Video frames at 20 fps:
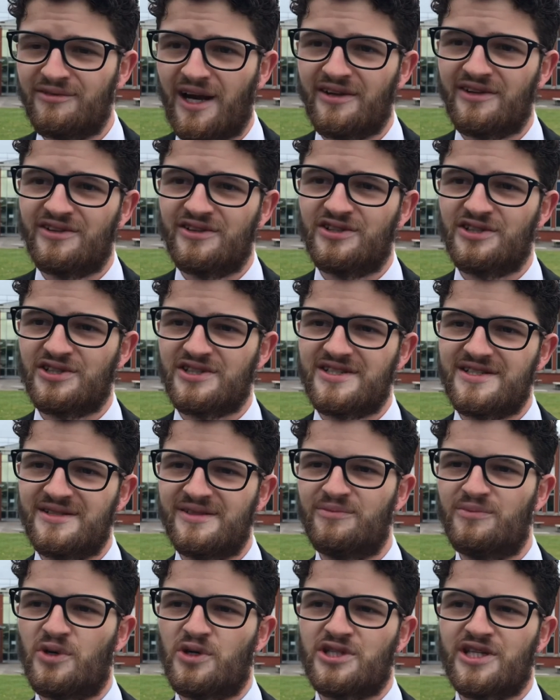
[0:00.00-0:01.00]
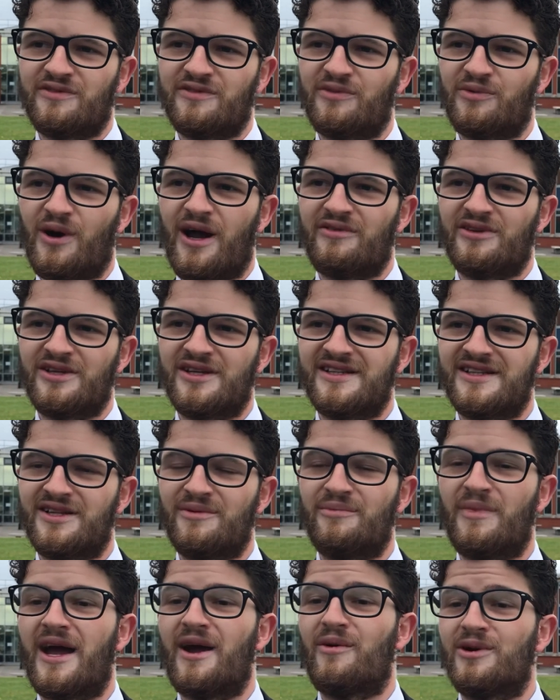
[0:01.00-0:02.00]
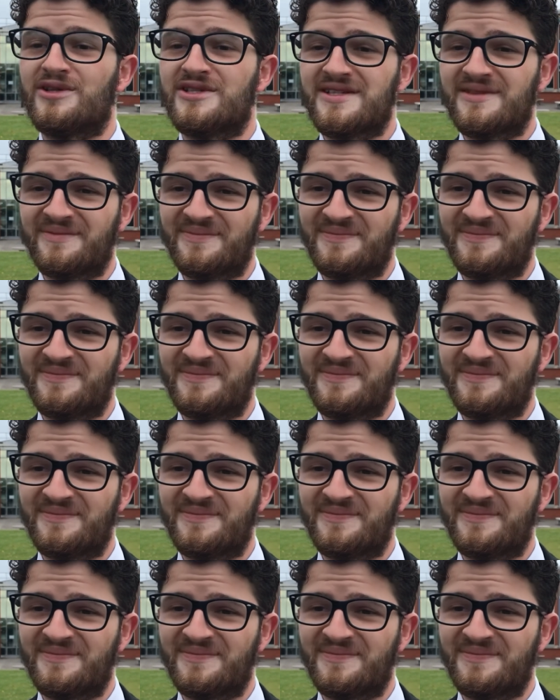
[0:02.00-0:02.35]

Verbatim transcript: rather than just pushing whatever the, the mayor wants.